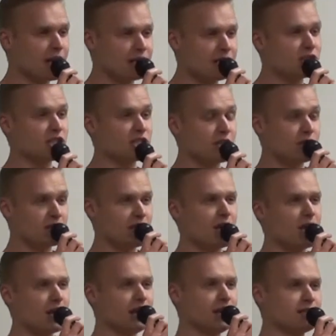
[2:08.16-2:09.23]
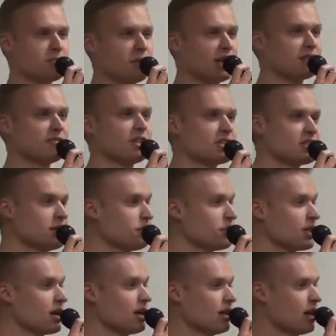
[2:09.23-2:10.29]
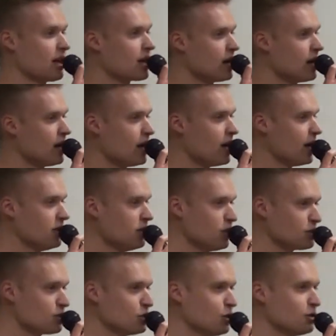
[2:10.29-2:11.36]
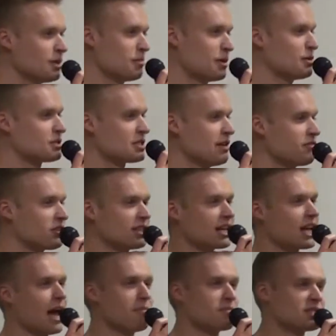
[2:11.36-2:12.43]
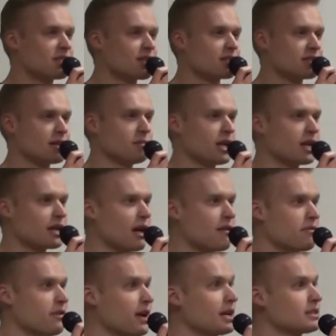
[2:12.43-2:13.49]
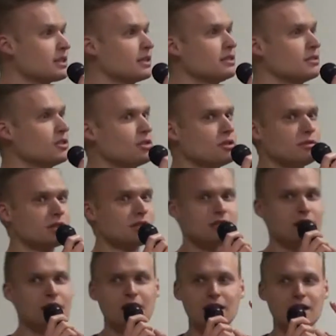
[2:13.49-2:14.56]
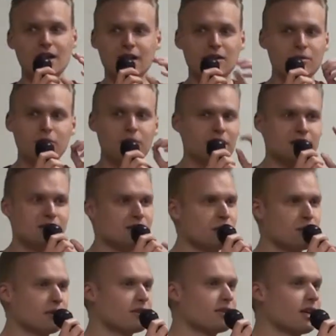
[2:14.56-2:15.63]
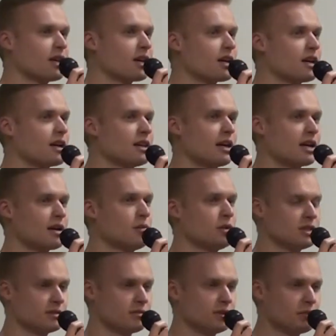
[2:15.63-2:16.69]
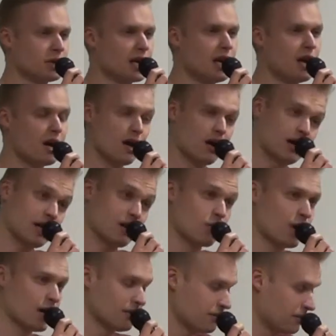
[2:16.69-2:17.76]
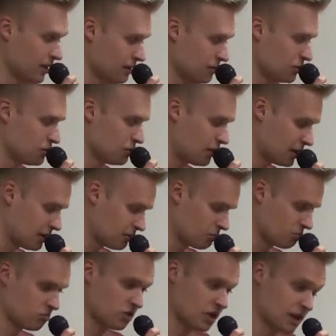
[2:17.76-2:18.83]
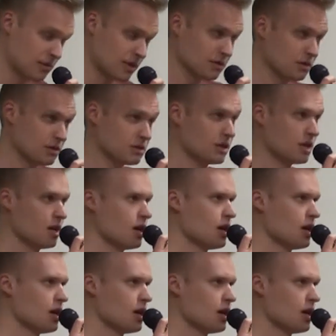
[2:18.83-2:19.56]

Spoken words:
let's make it very simple. Like, not about something like abstract, some like a fact, I don't know, but like one simple thing, like what it will be. Okay, one thing which you can think about is